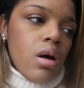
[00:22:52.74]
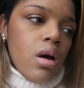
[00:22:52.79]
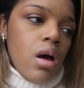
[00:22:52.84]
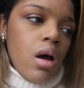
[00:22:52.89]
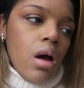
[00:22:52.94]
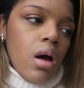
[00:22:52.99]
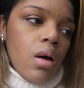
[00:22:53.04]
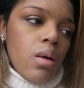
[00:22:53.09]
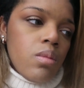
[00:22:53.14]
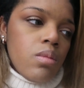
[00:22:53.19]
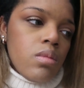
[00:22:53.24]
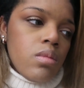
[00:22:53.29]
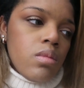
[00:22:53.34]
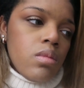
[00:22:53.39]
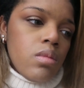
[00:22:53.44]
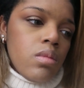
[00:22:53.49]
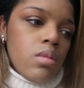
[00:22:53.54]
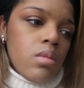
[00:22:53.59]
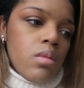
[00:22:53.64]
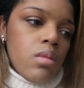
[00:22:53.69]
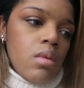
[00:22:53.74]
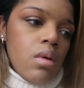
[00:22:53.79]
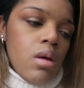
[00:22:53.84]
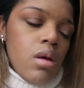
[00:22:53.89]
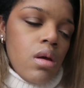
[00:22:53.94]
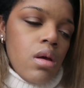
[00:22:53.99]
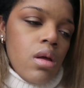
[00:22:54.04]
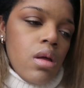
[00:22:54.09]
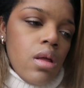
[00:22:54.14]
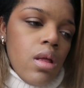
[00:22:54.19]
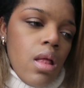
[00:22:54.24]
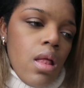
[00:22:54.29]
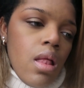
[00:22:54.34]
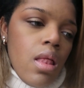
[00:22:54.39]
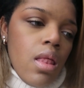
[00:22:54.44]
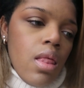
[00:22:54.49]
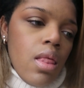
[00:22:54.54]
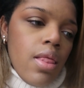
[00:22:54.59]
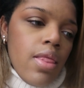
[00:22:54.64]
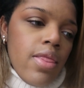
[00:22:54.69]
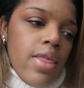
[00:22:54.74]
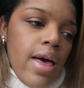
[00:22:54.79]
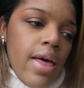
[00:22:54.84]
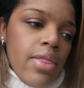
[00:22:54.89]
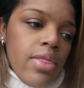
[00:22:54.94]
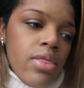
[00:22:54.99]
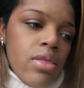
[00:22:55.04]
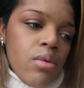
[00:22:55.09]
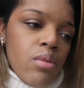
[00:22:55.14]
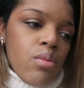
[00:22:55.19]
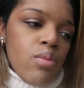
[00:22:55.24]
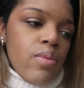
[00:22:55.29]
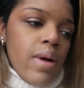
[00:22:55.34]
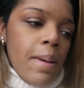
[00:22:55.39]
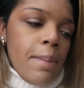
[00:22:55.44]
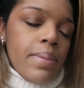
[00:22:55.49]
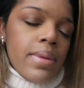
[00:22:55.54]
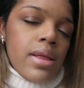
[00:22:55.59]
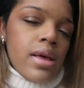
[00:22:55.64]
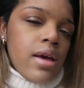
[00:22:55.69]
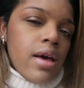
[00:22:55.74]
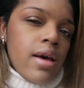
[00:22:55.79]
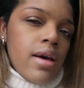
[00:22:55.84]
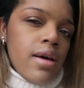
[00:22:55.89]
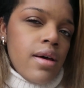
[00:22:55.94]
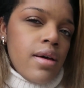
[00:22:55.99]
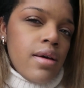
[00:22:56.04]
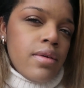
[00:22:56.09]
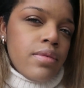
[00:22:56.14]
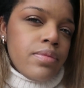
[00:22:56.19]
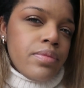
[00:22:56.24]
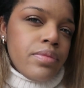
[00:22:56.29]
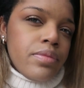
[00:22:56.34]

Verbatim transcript: um that the Replica